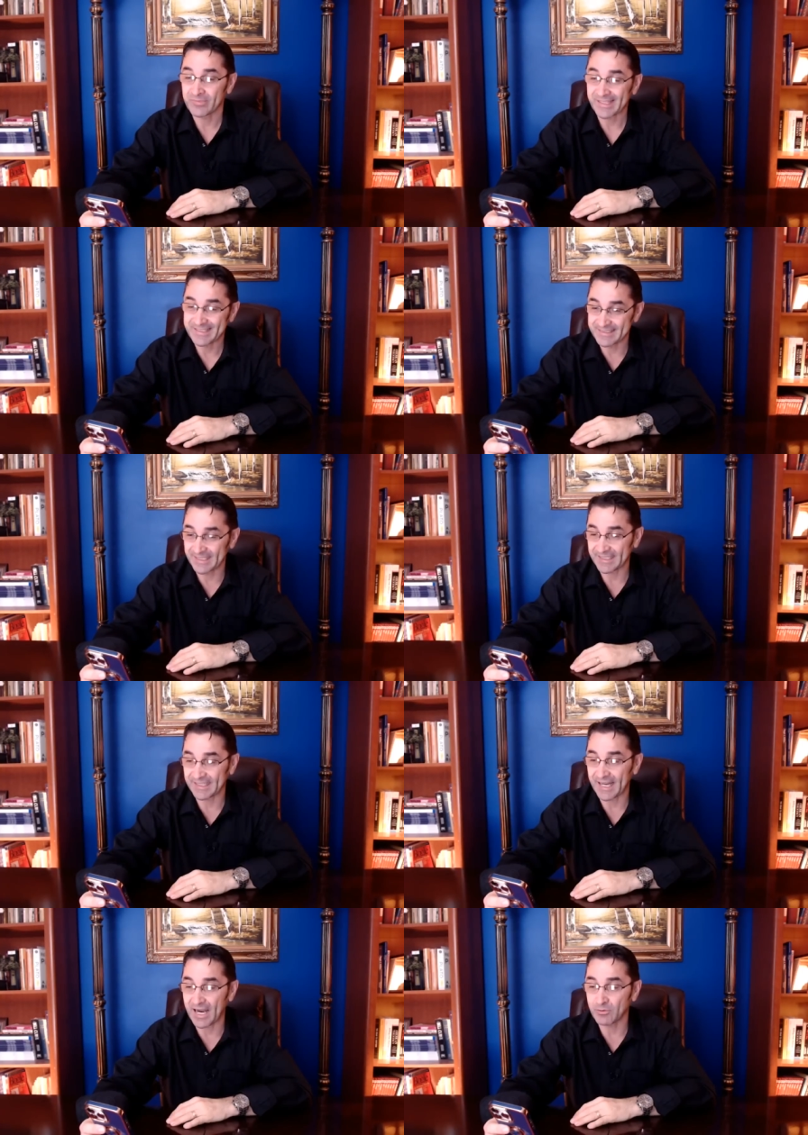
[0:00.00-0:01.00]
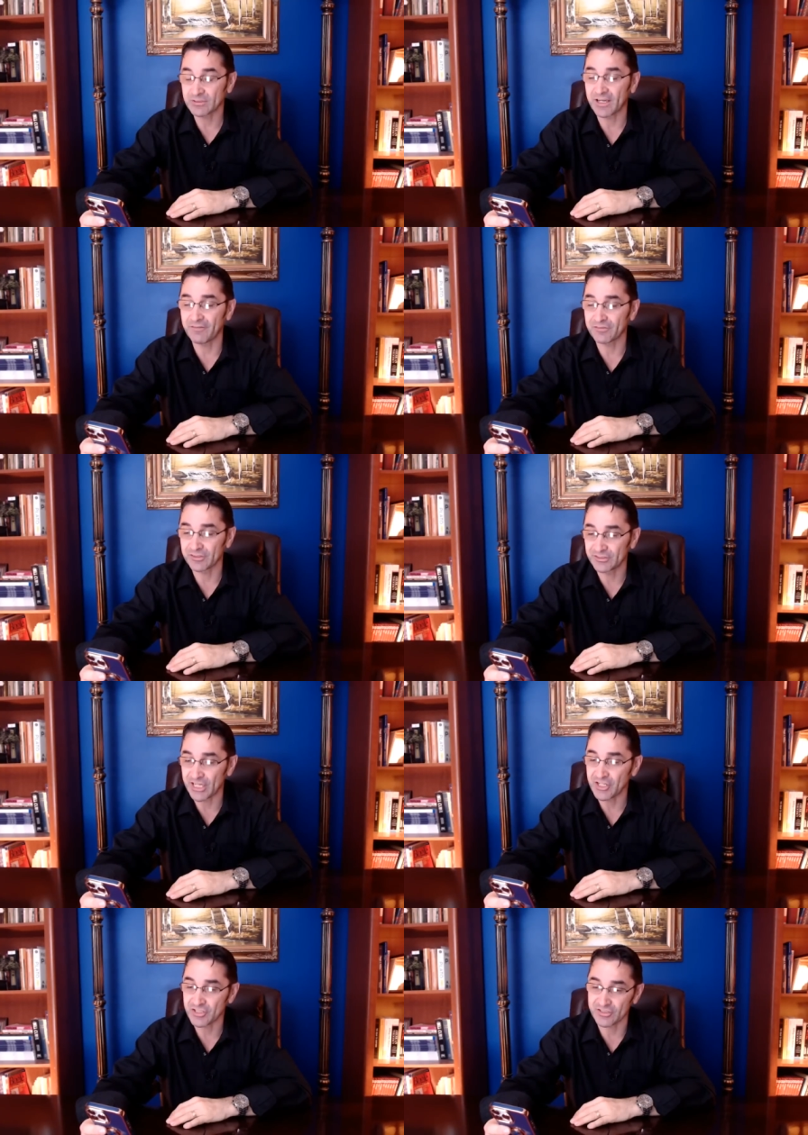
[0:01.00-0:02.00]
seeking out
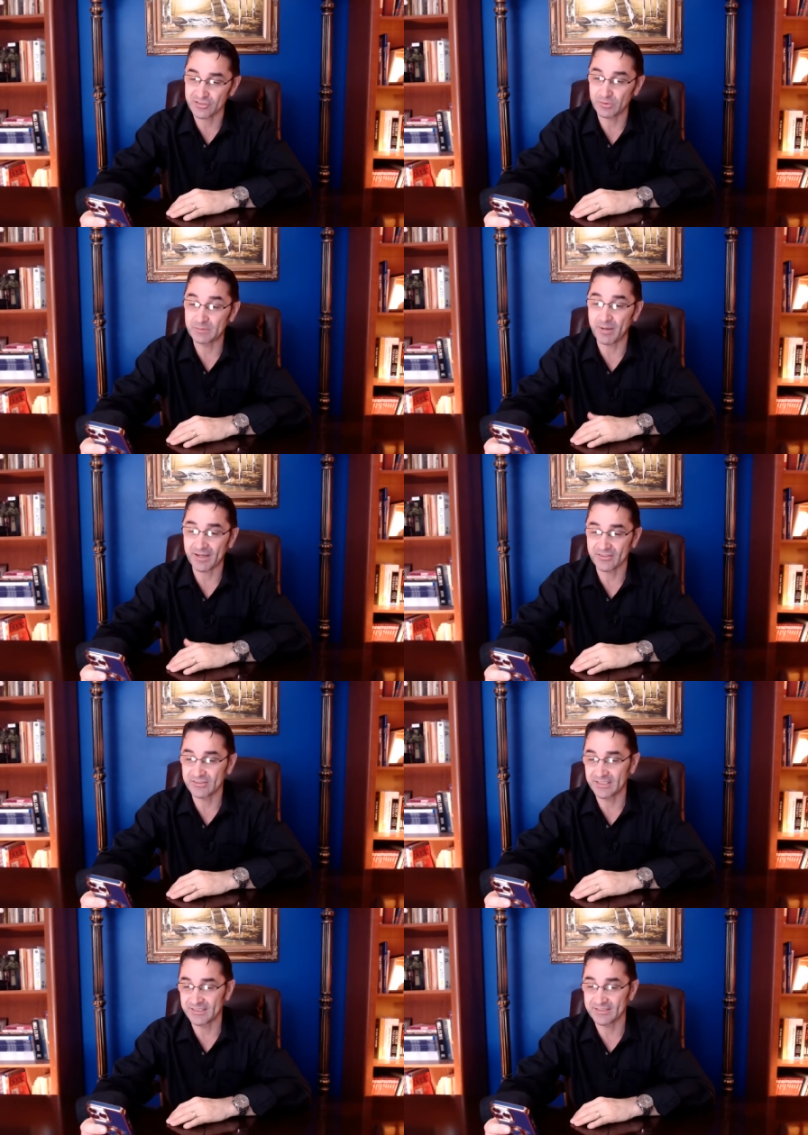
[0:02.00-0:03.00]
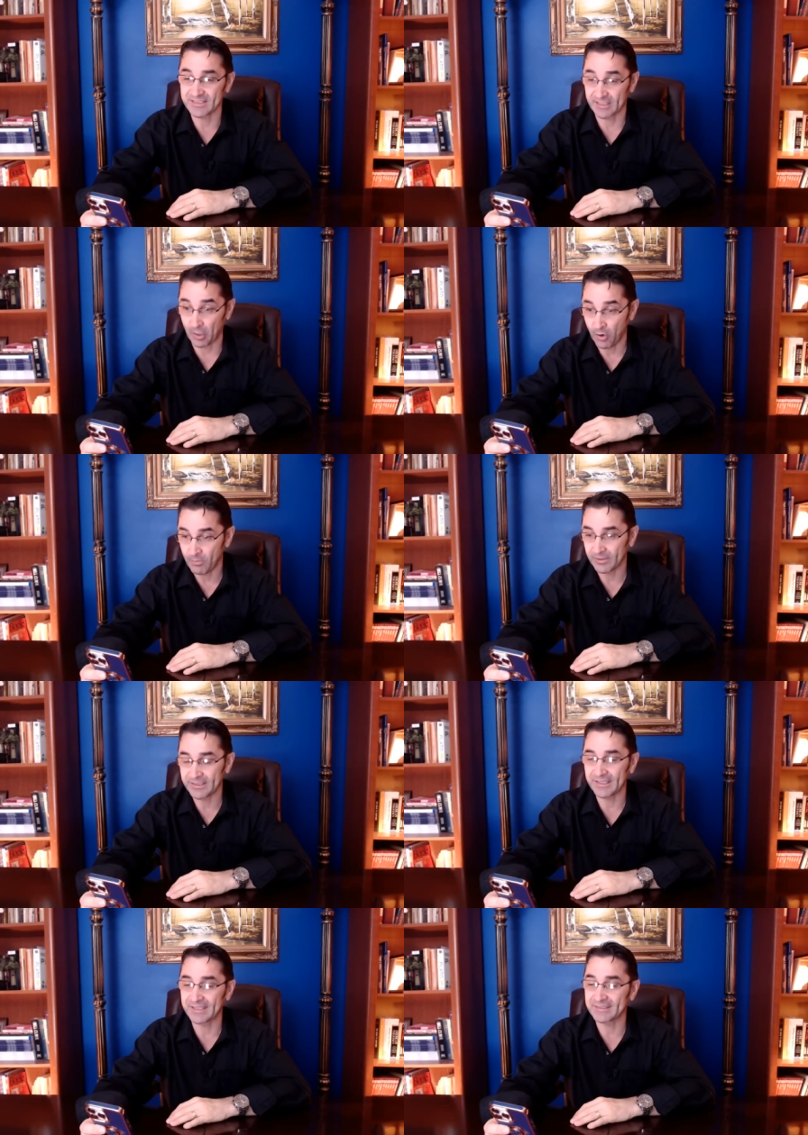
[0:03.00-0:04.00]
confrontations with Palestinians and
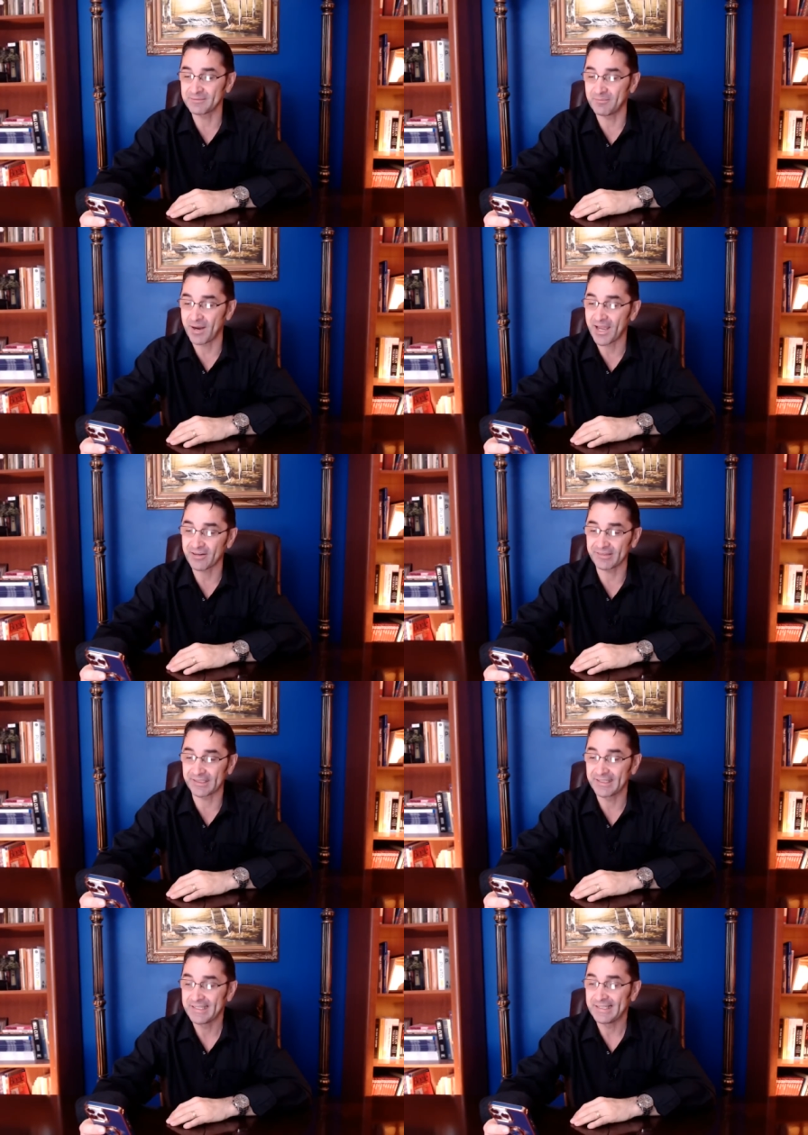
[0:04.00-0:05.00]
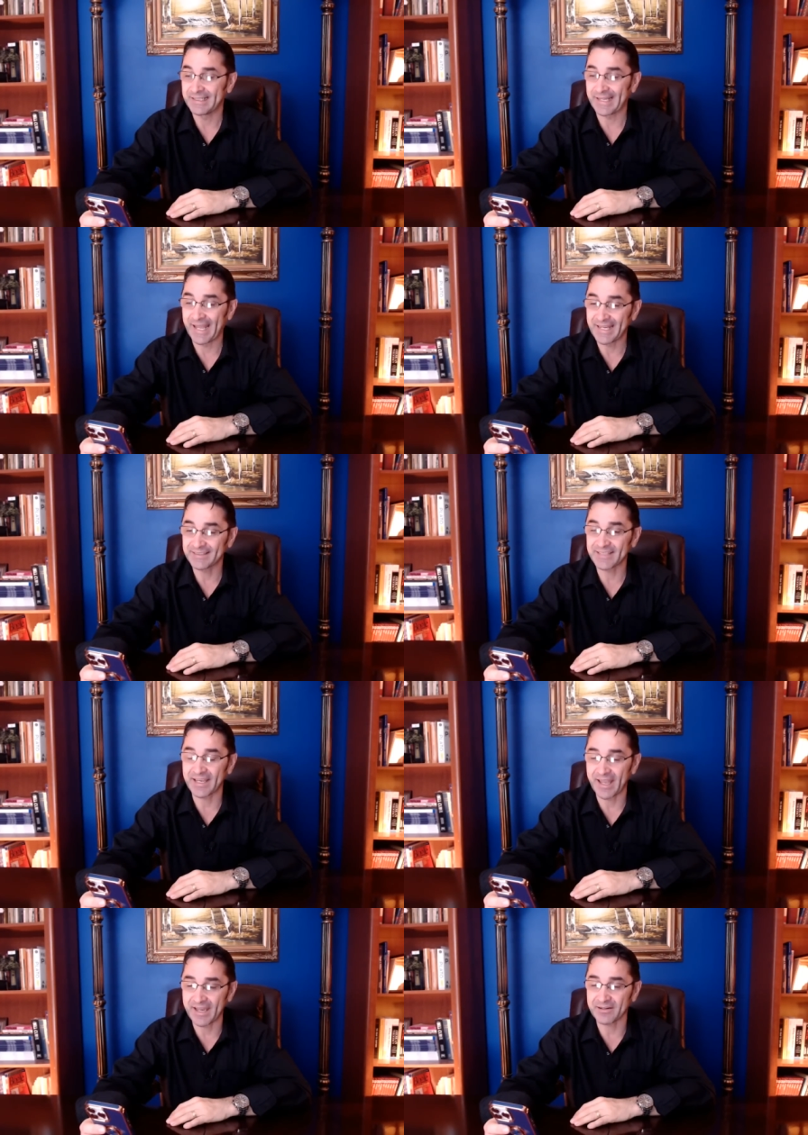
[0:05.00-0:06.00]
openly admiring an
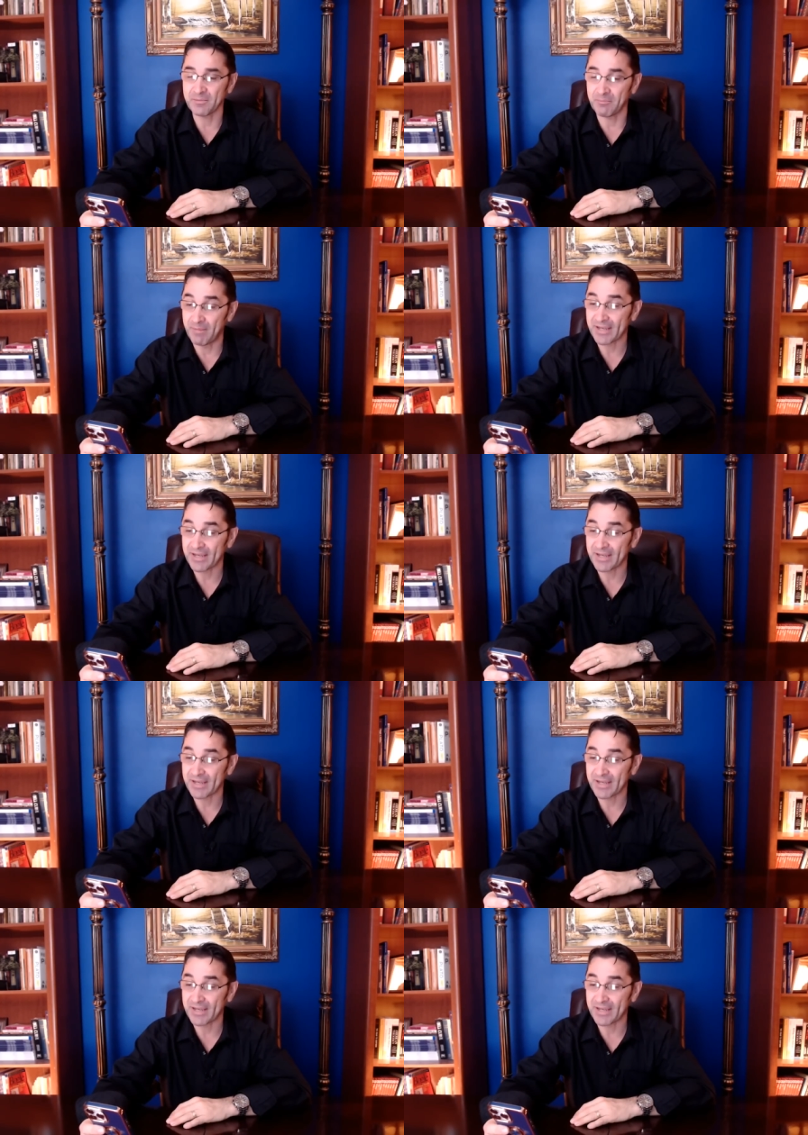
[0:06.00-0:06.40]
anti-Arab mass